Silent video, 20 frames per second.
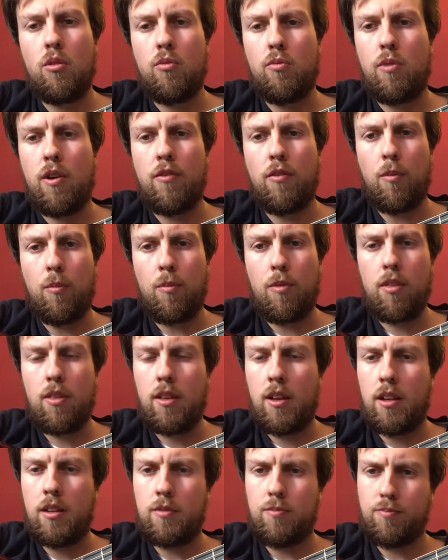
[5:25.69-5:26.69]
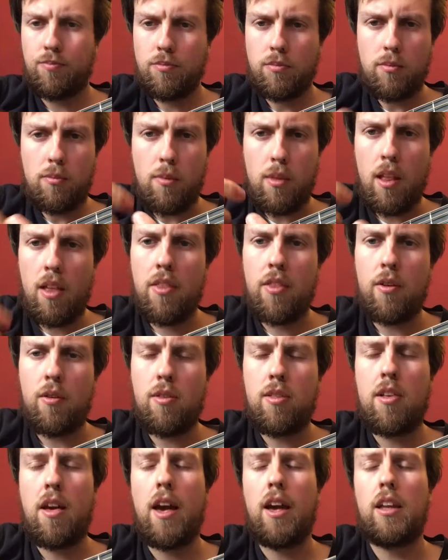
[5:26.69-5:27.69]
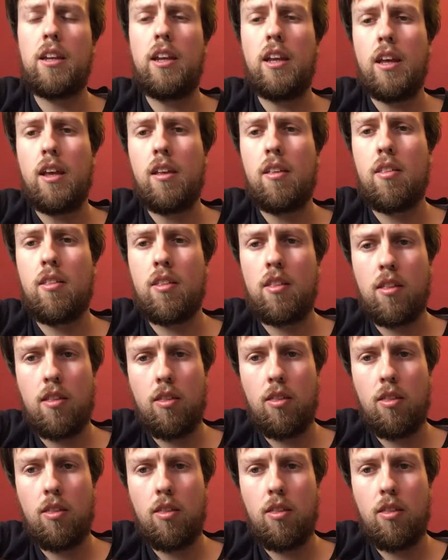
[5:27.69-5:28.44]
rhythms and those techniques.